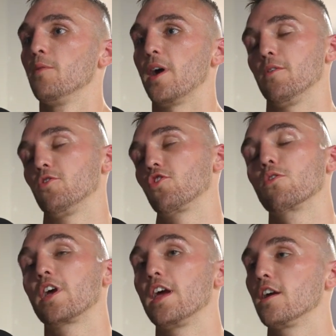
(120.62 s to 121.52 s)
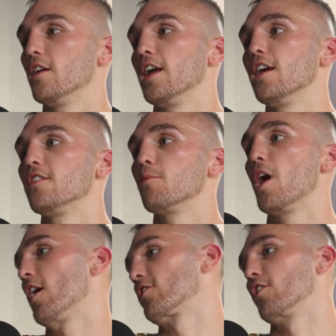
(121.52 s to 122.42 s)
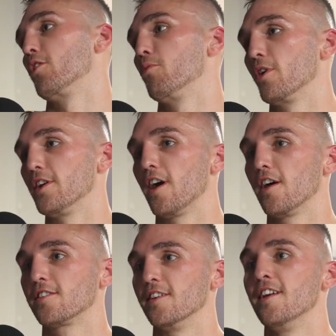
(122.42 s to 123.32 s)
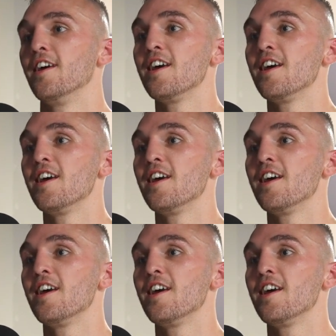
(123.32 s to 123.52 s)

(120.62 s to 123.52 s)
mate, Joel Keegan, he's a master at what he does. And,